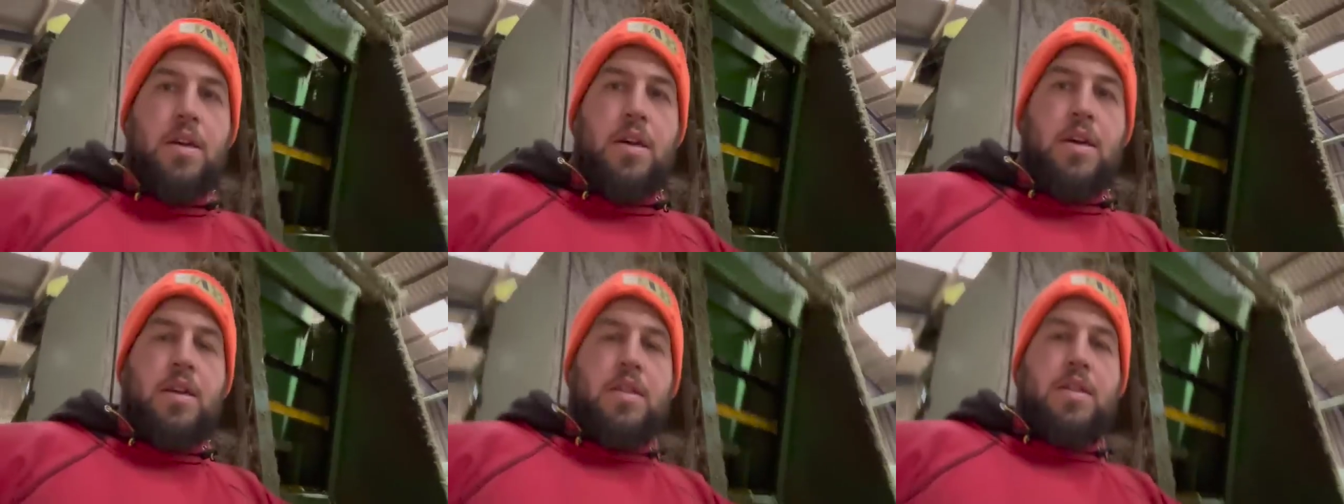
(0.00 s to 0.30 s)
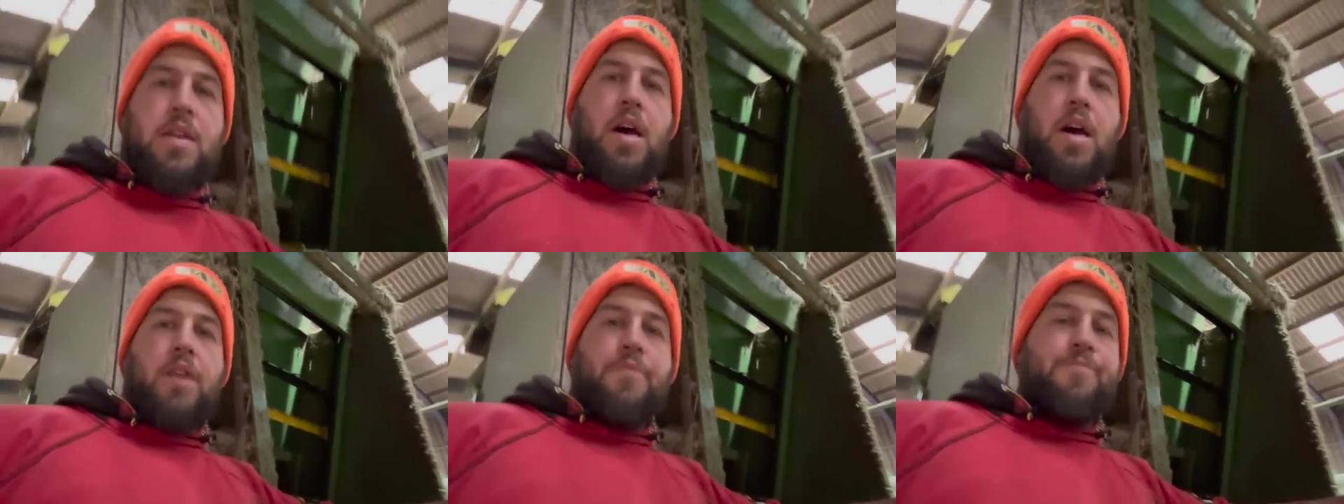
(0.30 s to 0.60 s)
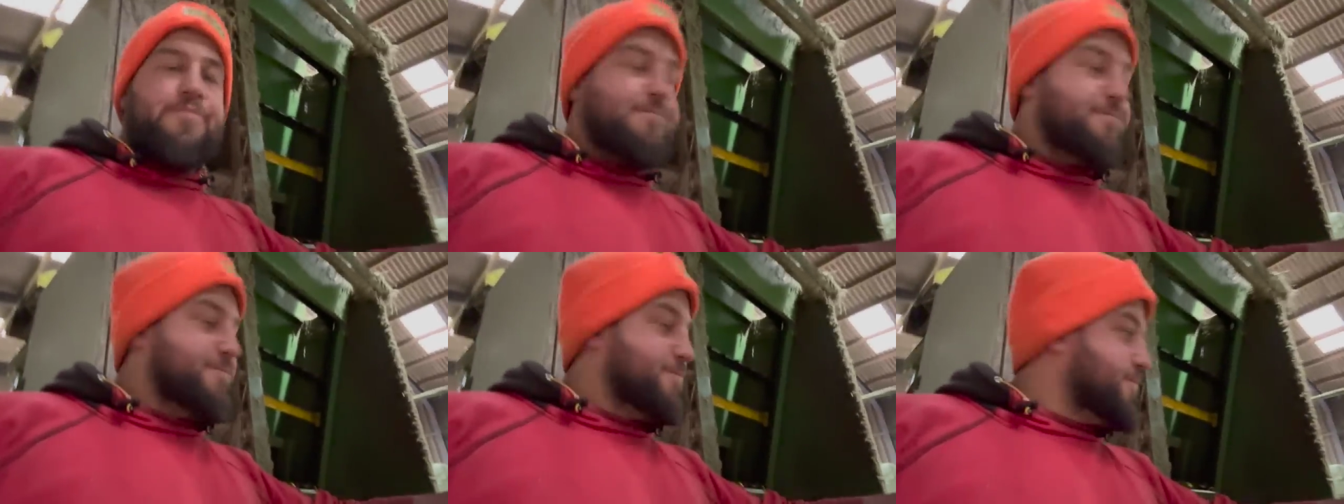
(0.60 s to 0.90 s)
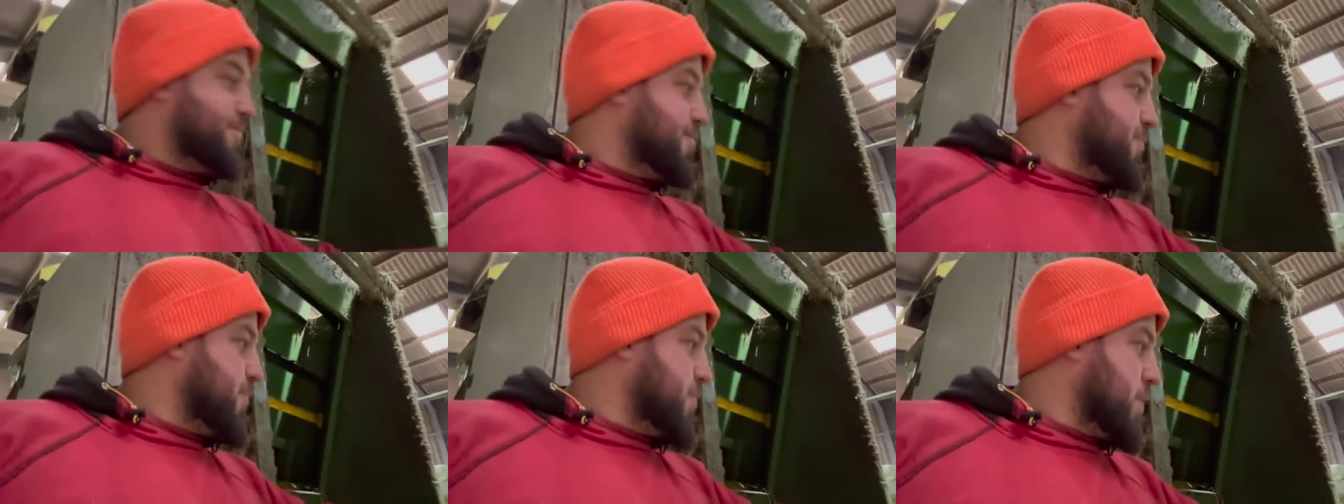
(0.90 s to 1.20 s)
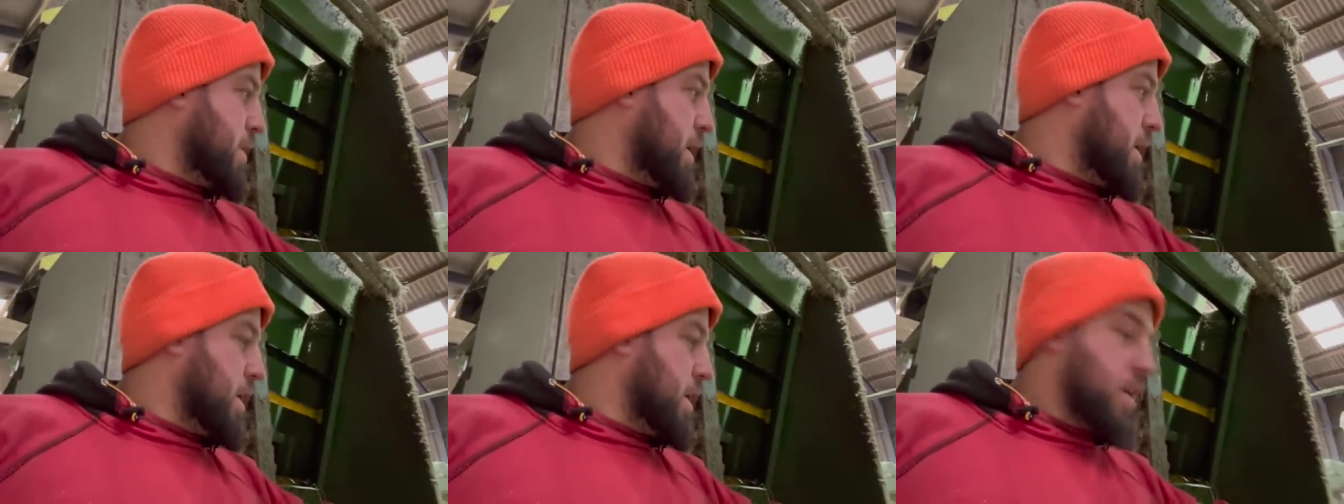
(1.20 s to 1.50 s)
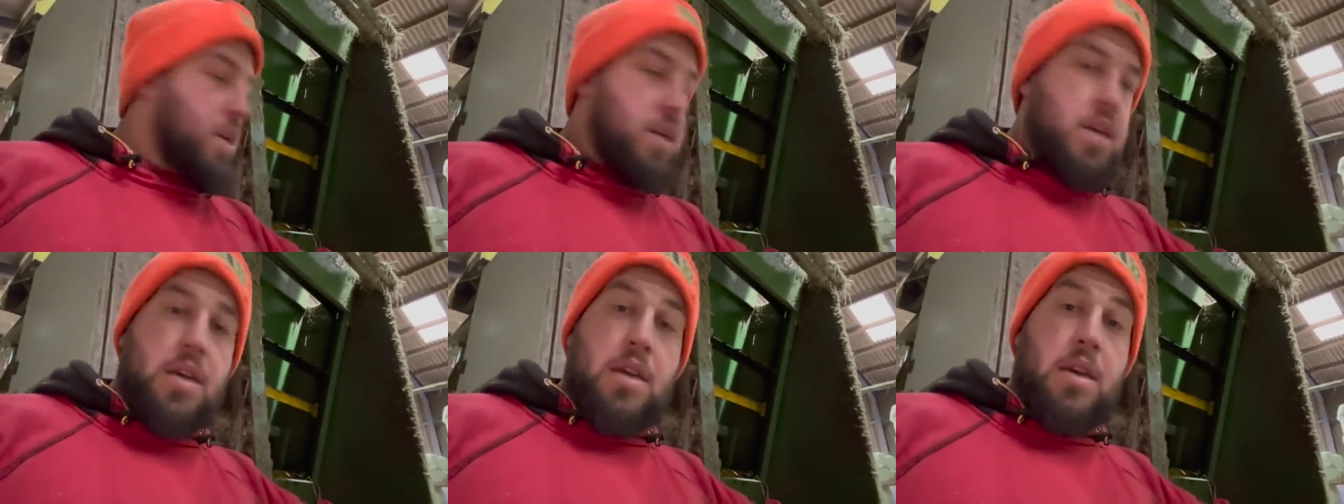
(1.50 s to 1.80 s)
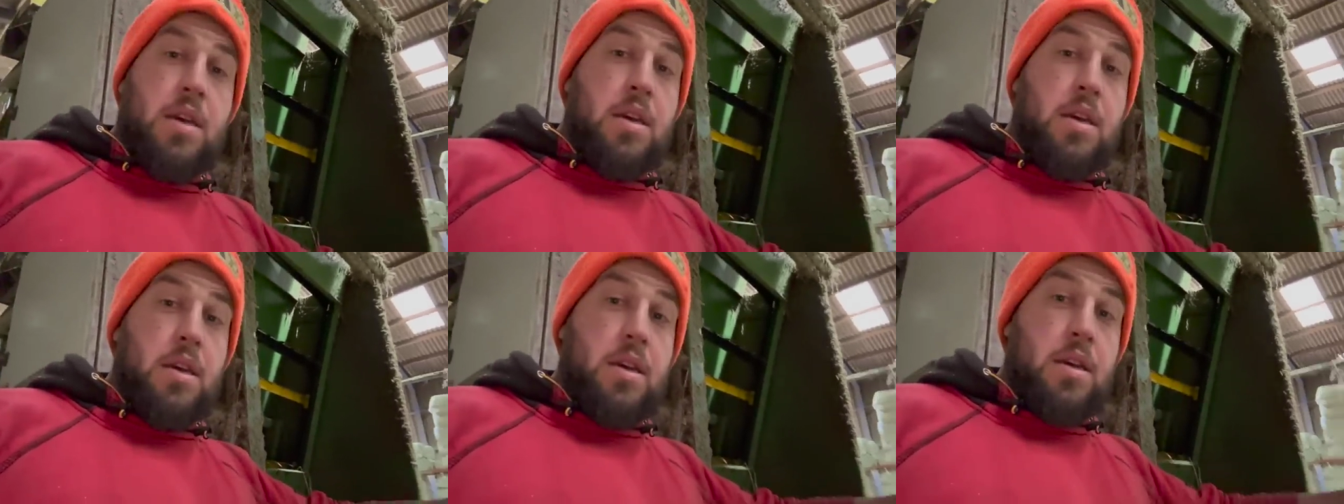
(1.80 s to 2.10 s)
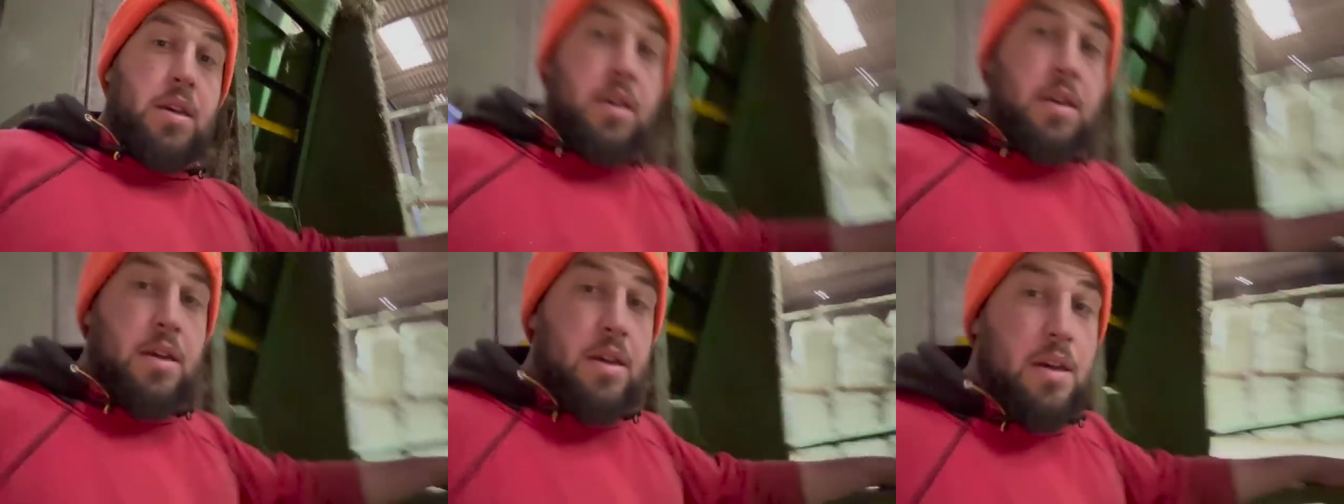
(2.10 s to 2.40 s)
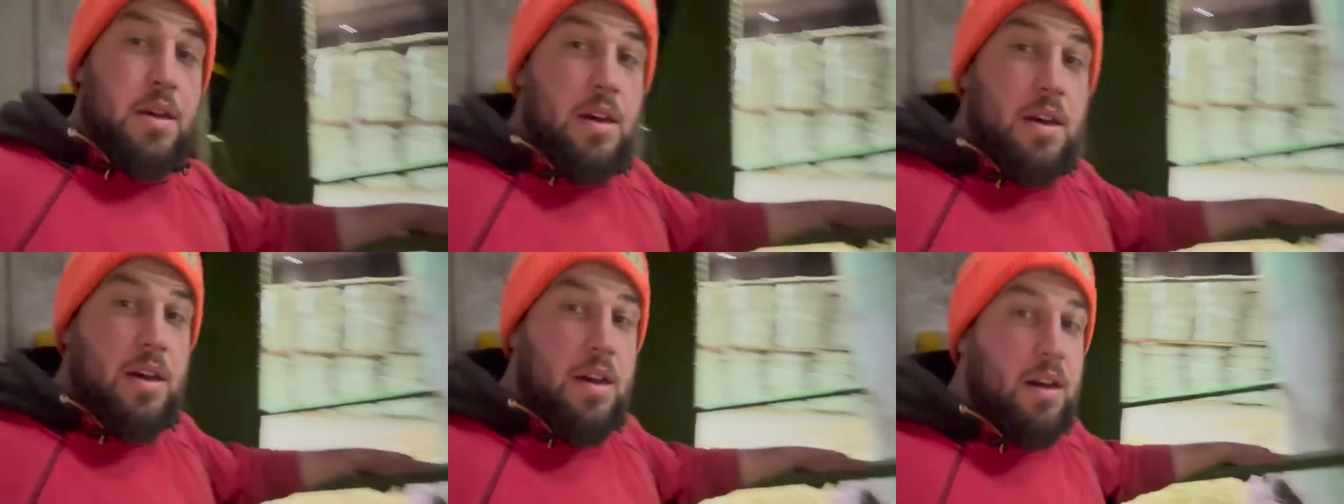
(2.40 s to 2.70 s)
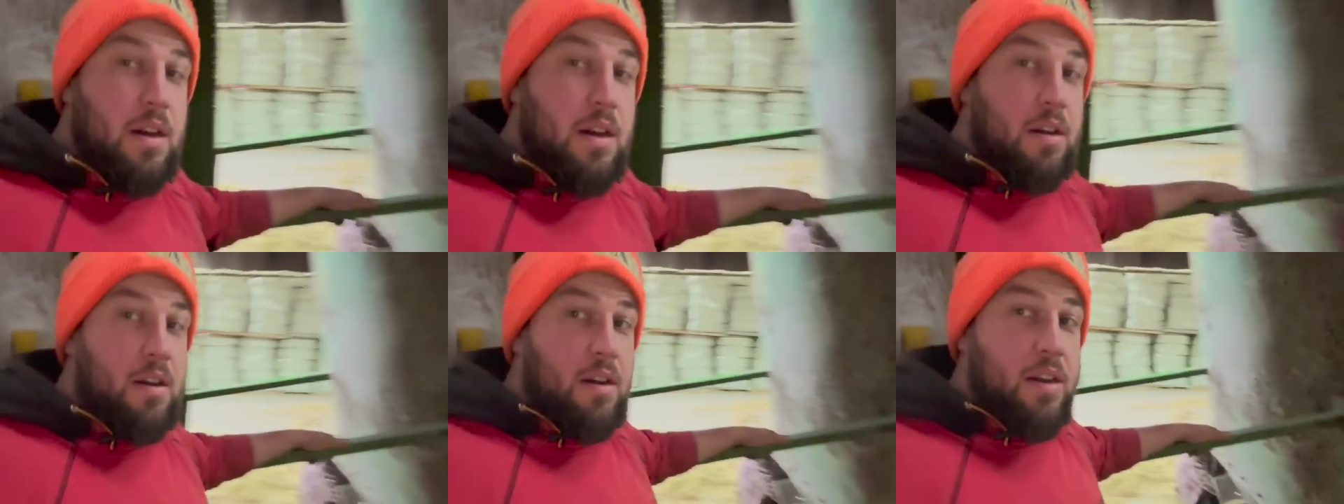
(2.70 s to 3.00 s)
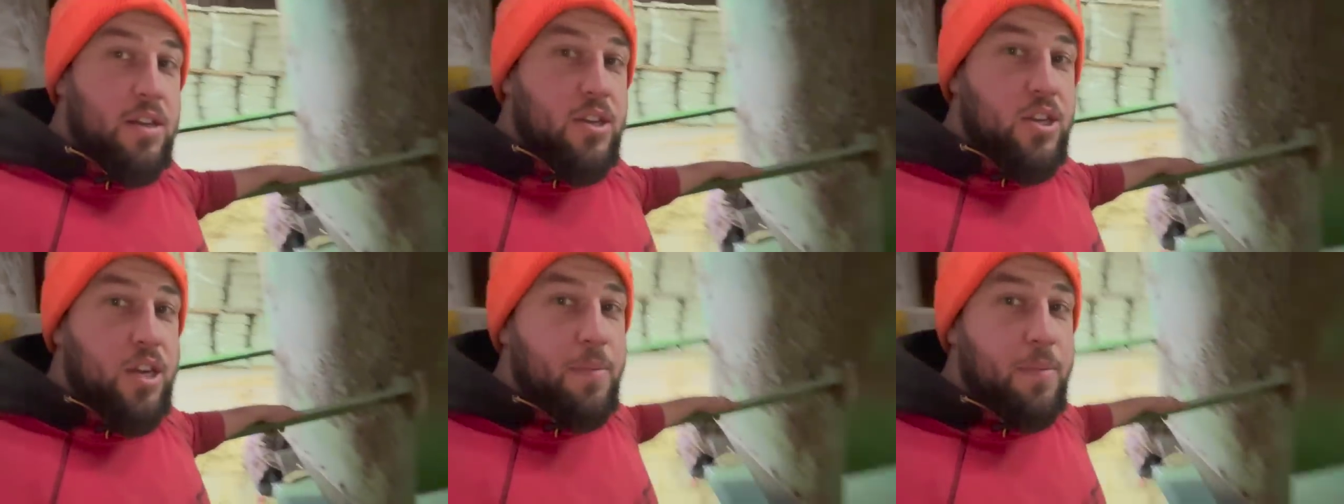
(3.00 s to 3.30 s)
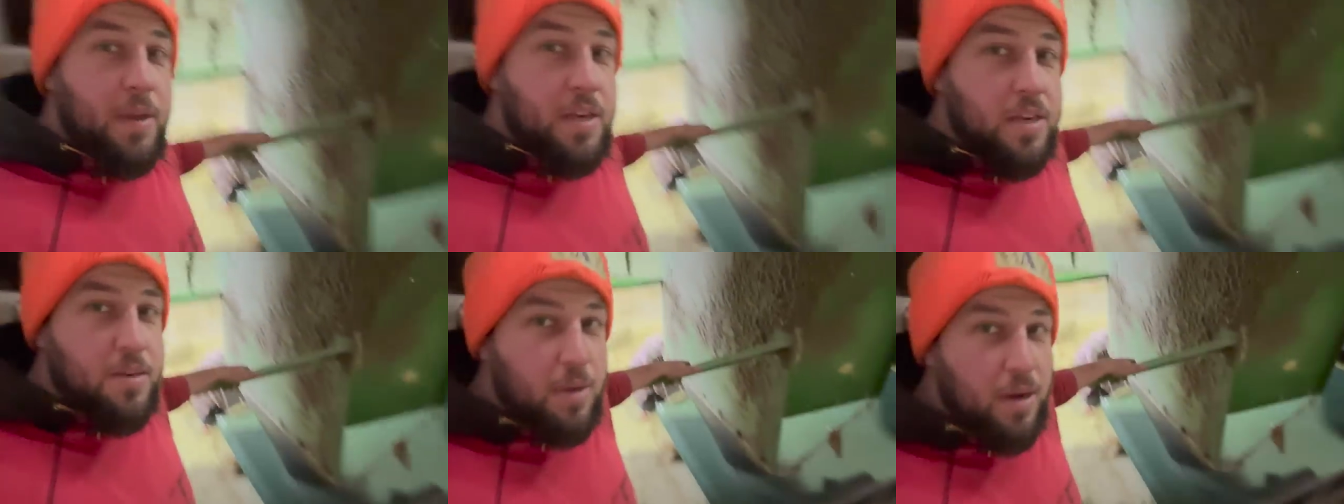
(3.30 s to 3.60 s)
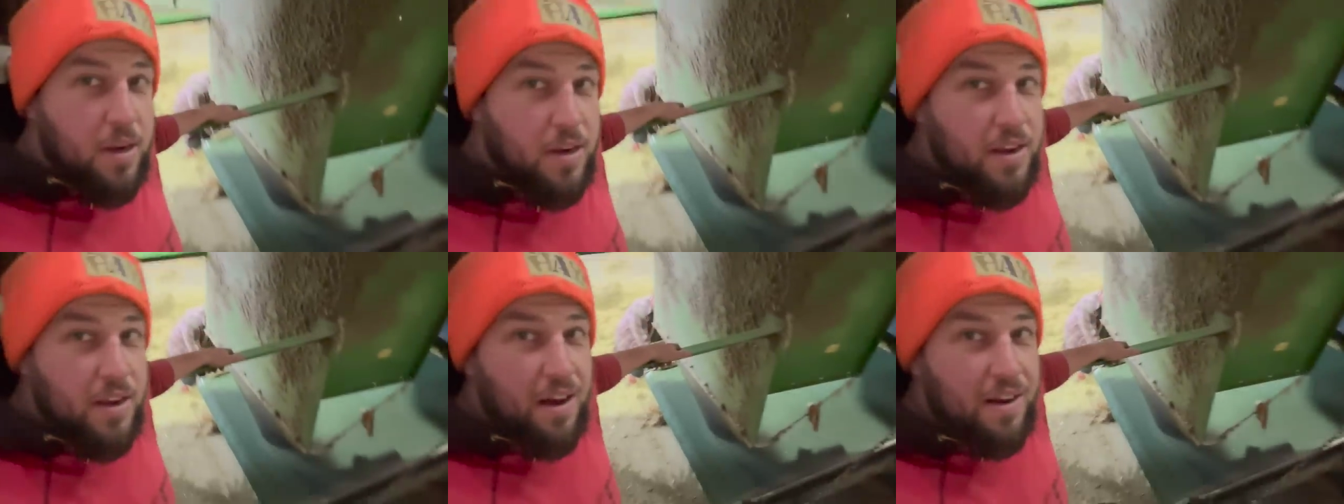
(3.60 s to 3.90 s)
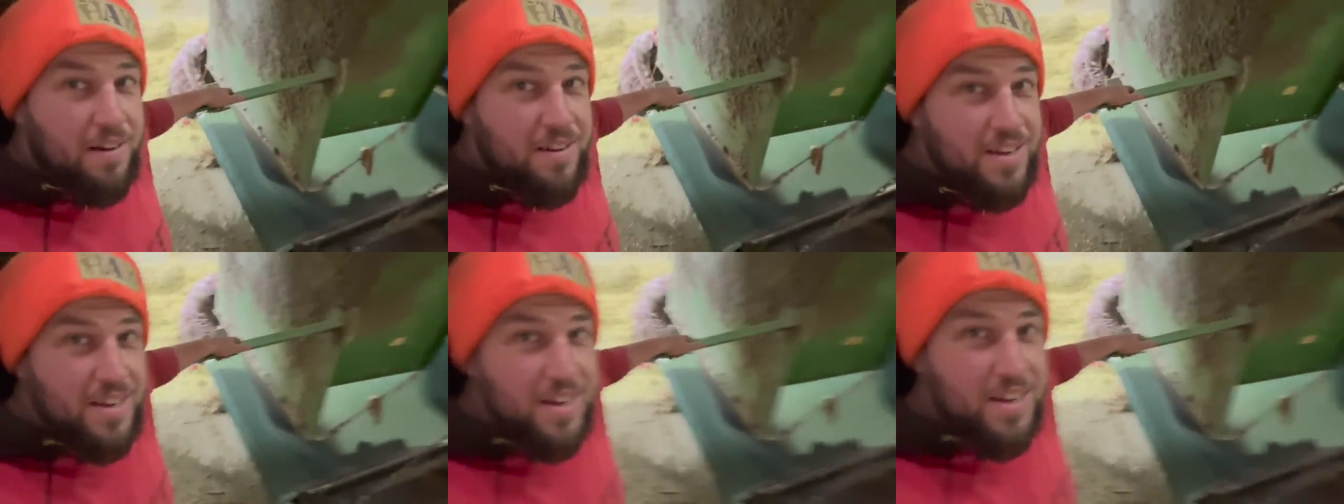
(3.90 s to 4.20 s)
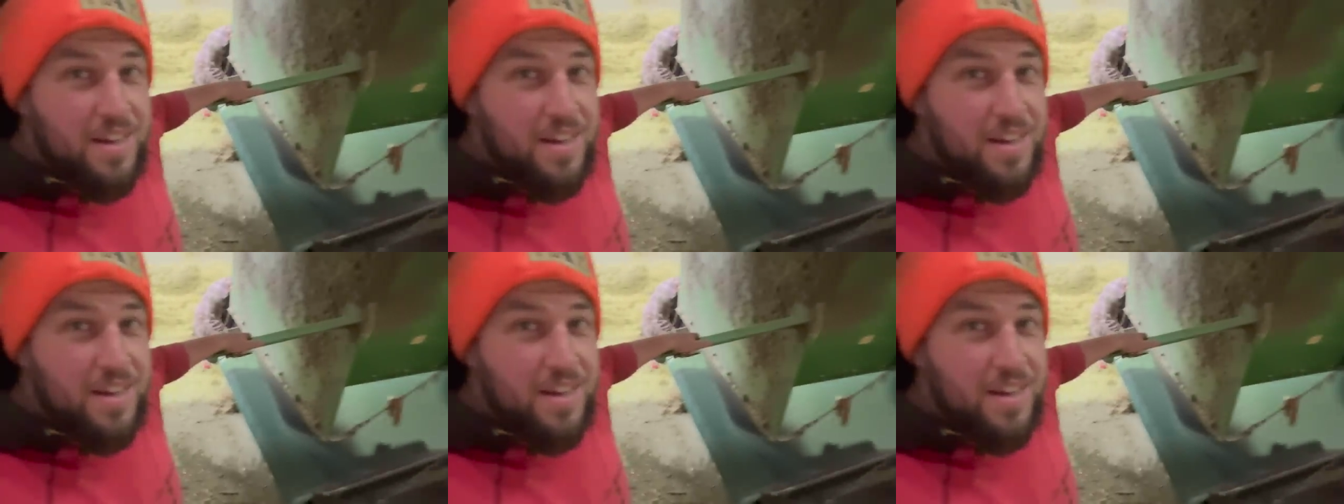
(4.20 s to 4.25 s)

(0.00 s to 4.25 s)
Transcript: So, I should have been turning dung.